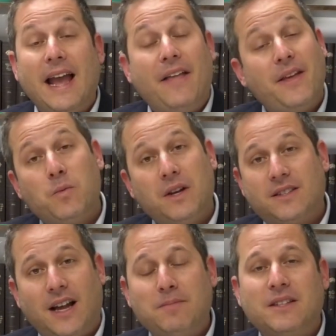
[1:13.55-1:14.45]
And then when it's
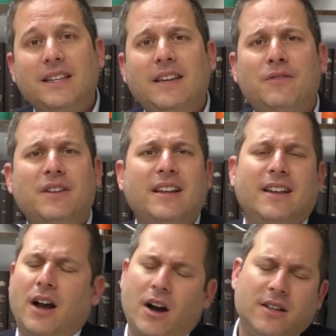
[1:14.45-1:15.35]
time to leave,
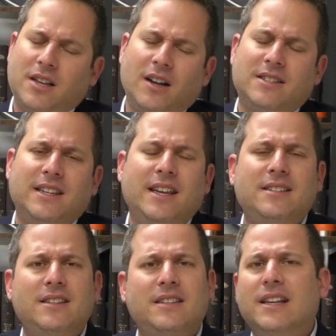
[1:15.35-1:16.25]
hugs, hugs, and
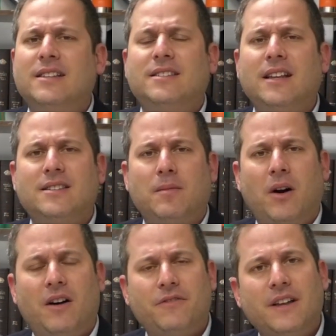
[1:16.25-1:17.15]
kisses, sends them
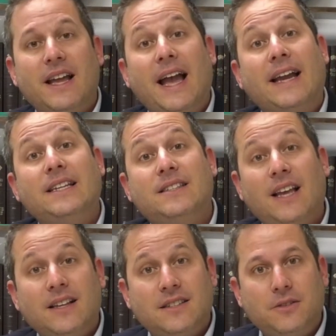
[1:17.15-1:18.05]
off, and he
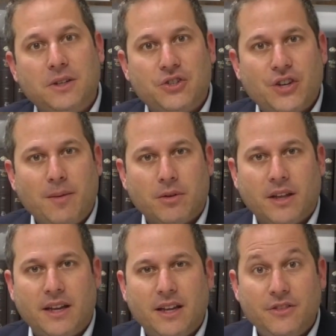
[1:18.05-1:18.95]
says to his
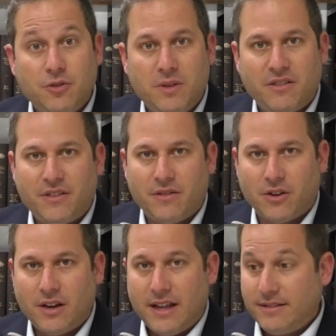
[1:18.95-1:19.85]
chamberlain, Do me a favor,